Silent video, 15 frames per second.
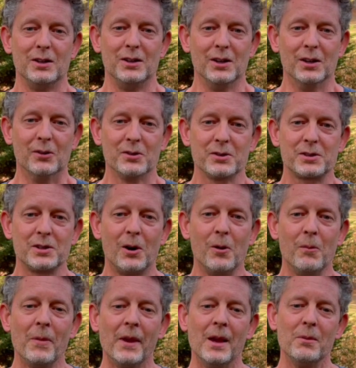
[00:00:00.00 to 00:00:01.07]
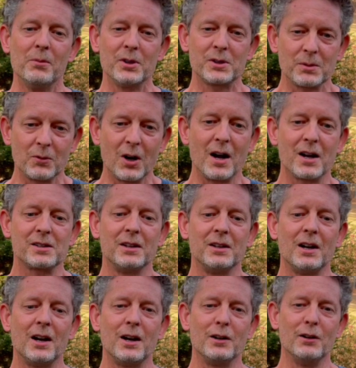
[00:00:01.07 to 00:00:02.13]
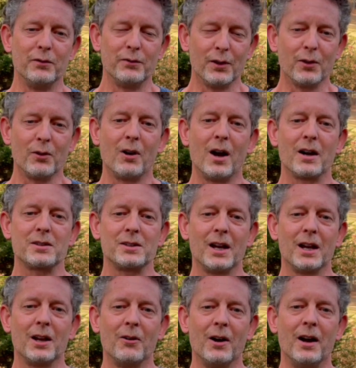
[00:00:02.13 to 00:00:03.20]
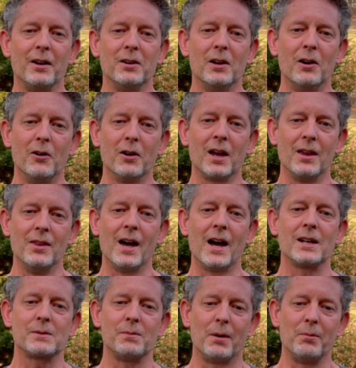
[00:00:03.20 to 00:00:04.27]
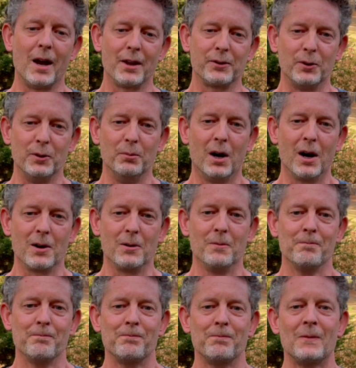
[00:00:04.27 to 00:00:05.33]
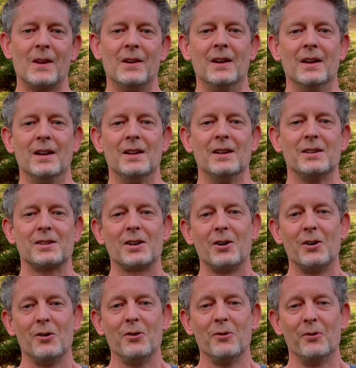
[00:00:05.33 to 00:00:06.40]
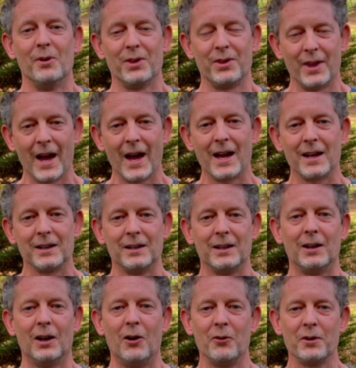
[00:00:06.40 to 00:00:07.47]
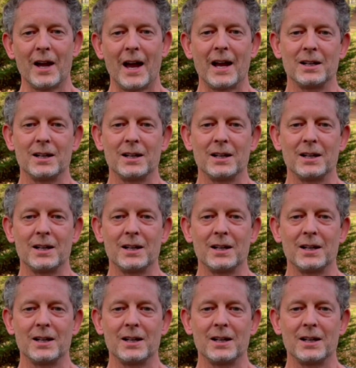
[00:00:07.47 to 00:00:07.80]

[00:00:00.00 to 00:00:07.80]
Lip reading: deal. So put some rocks in there, you'll feel the rocks shaking around, you know, okay, that's my bathroom bottle. So with that, on to hack